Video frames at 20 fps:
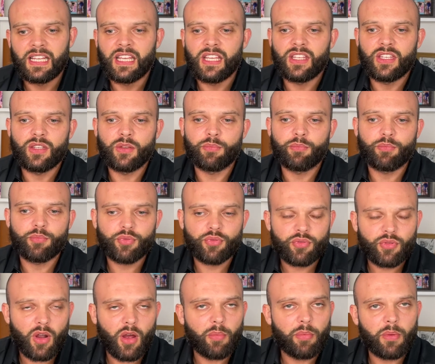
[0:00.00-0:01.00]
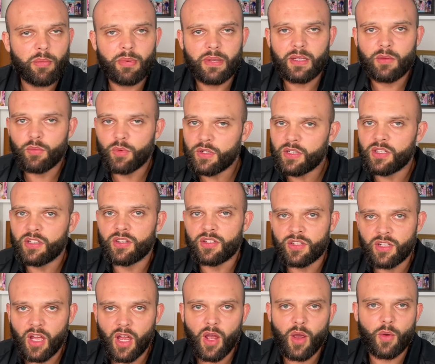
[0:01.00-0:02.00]
you probably wouldn't
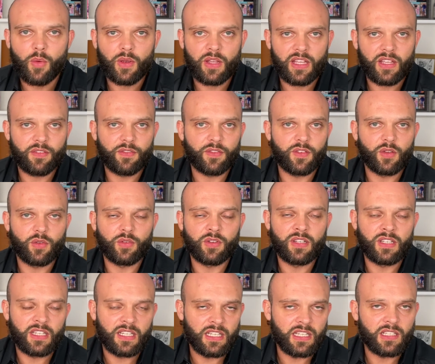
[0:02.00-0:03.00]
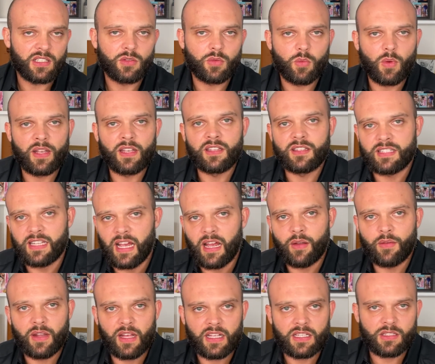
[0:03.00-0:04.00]
know if your NEAT went
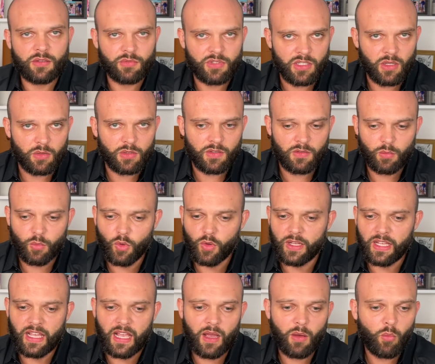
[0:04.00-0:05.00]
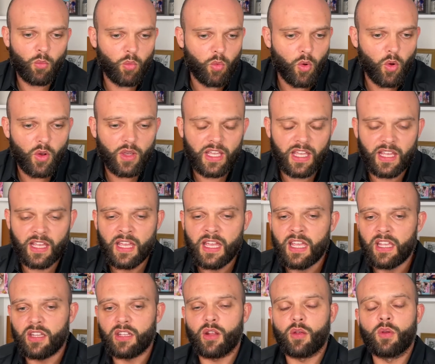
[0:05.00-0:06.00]
down as a result of walking. And walking,
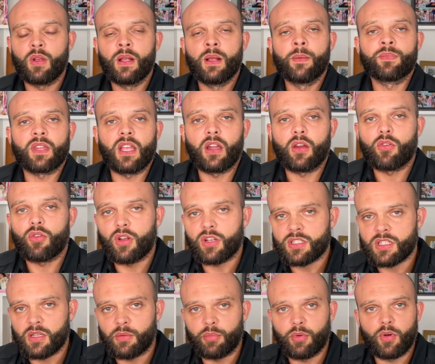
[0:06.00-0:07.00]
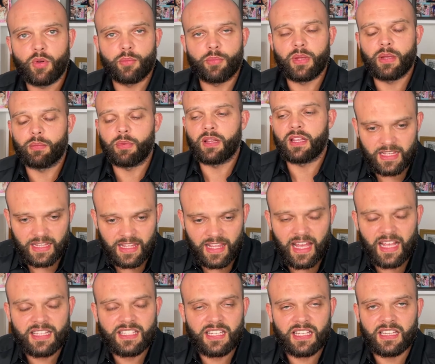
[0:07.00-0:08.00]
you know, across the board, people
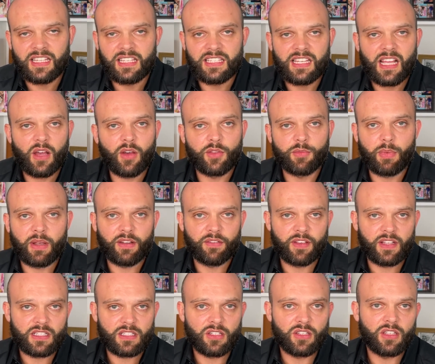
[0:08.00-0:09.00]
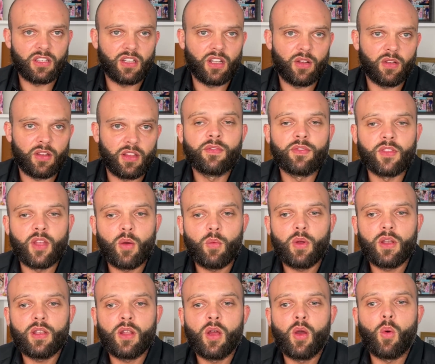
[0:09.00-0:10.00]
getting these health benefits. So, you know, no
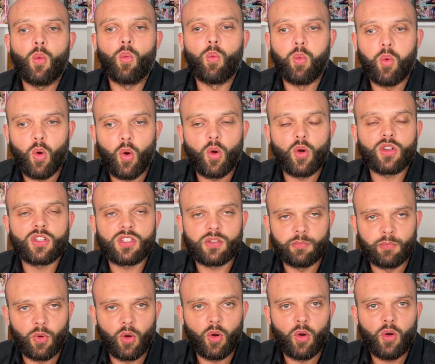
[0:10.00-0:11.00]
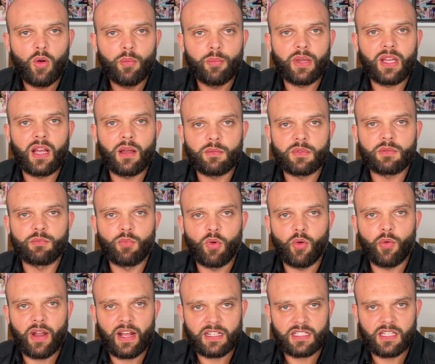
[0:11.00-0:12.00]
one walks more, becomes
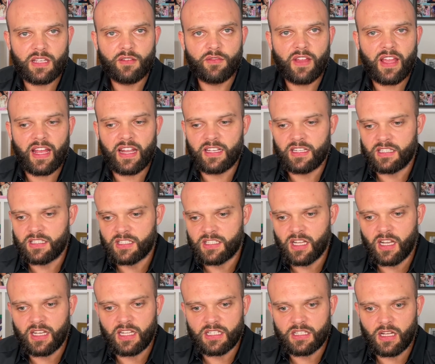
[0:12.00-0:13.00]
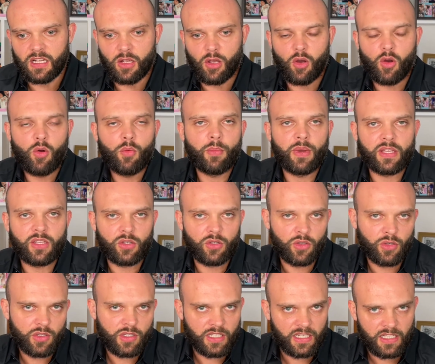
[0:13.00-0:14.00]
more active, and suddenly it's like, oh my
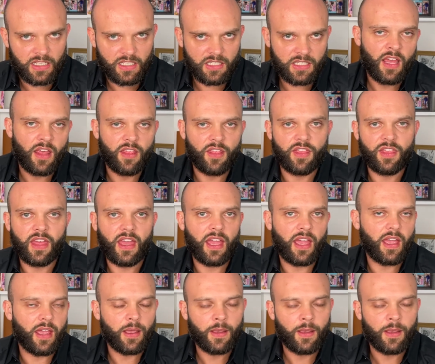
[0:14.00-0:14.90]
goodness, their